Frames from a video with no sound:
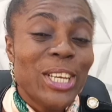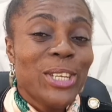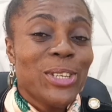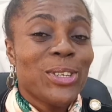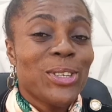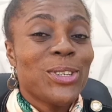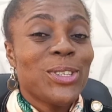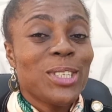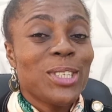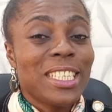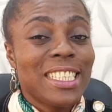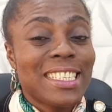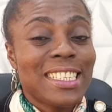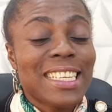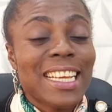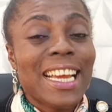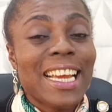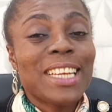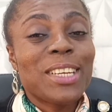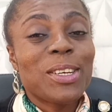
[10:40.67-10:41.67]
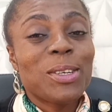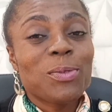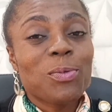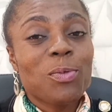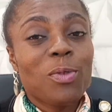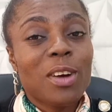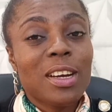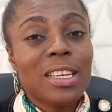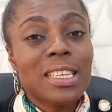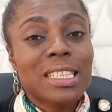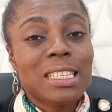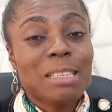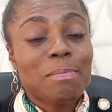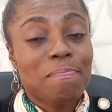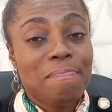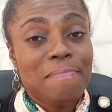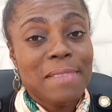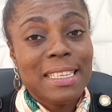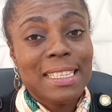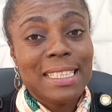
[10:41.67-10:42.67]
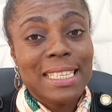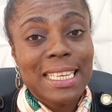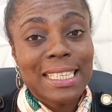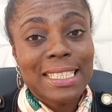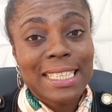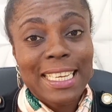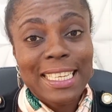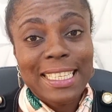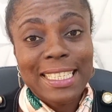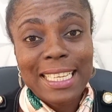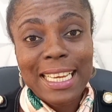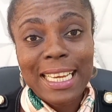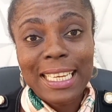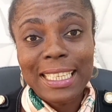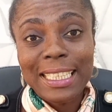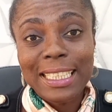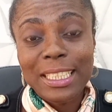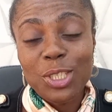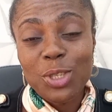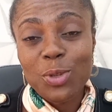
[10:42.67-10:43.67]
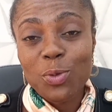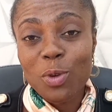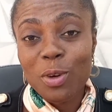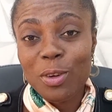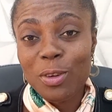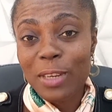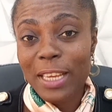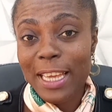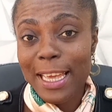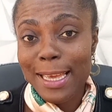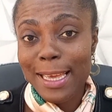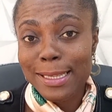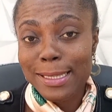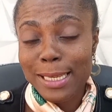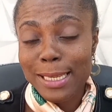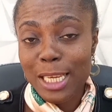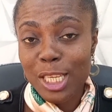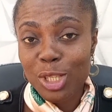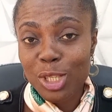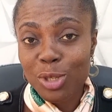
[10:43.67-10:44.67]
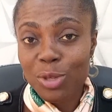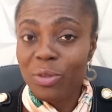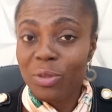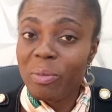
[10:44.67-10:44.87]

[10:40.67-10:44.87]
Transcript: you're going to decide on what business exactly you want to get into.